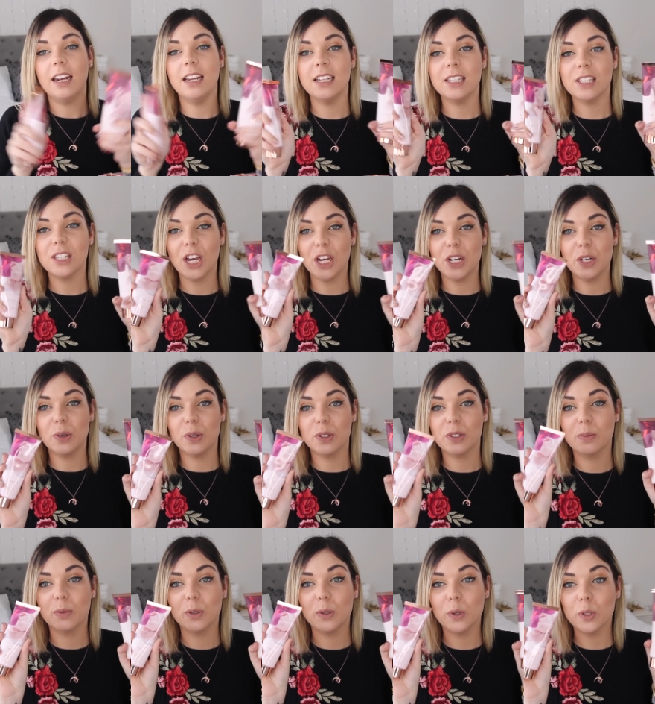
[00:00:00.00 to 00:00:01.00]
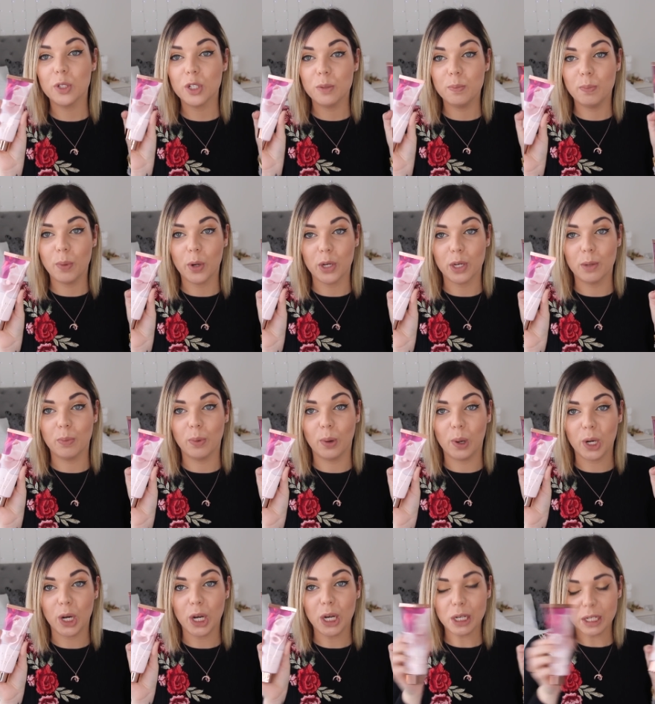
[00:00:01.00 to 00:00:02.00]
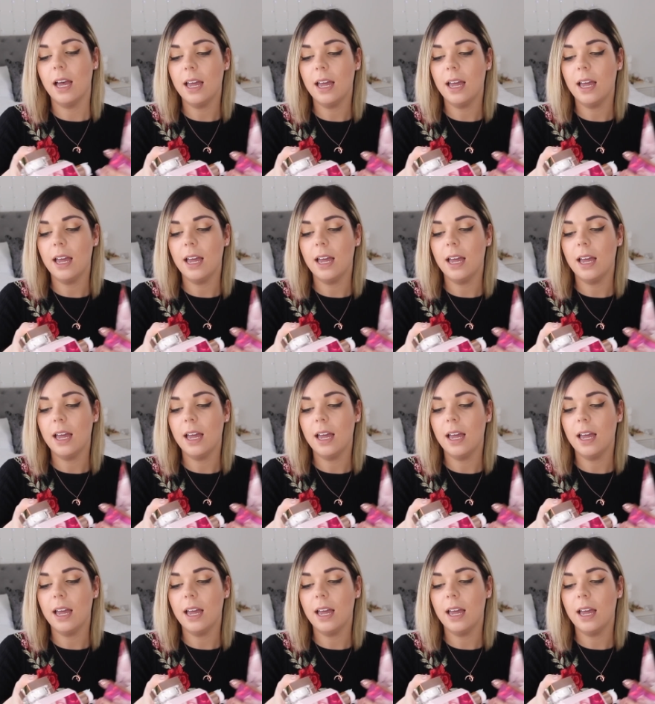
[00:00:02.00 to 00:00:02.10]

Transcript: and inside you've got some gorgeous body product,